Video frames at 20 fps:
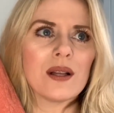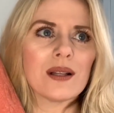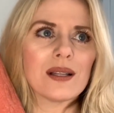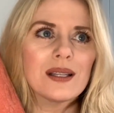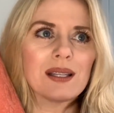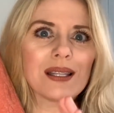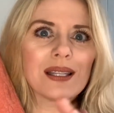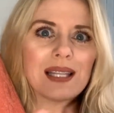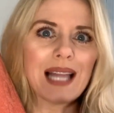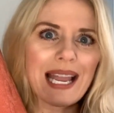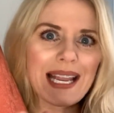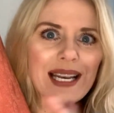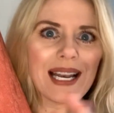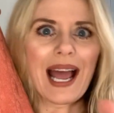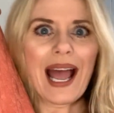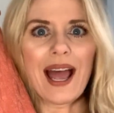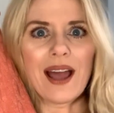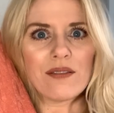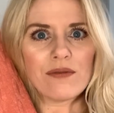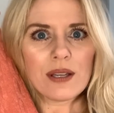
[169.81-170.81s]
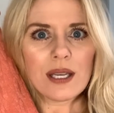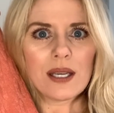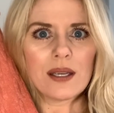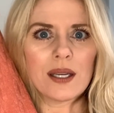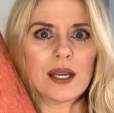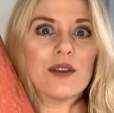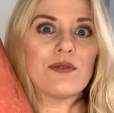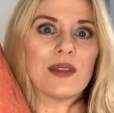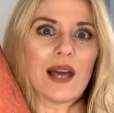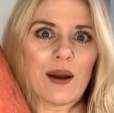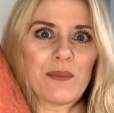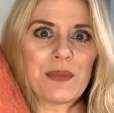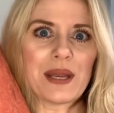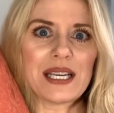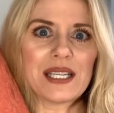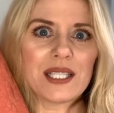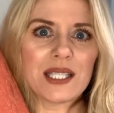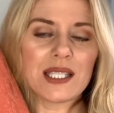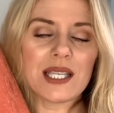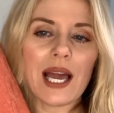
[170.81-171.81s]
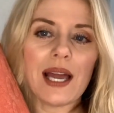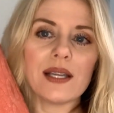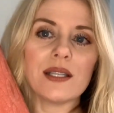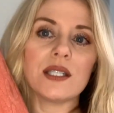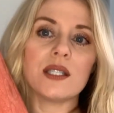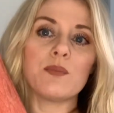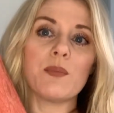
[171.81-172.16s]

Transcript: light heavy, if that makes sense.